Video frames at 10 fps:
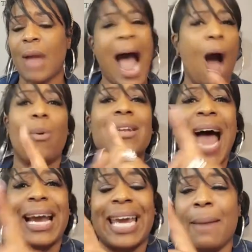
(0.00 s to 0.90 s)
I will
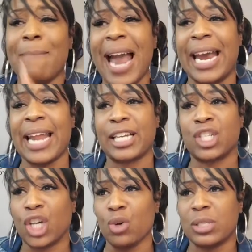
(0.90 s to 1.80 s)
not keep making
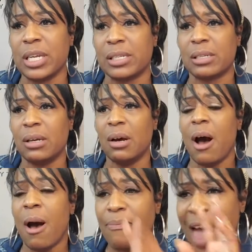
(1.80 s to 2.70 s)
excuses.
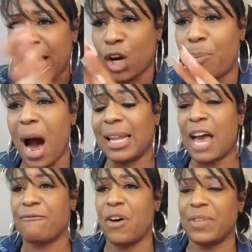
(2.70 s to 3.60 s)
Thank you,
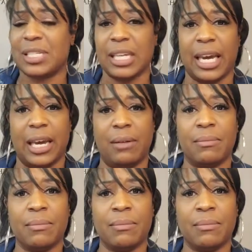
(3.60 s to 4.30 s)
Paulette, for the seed.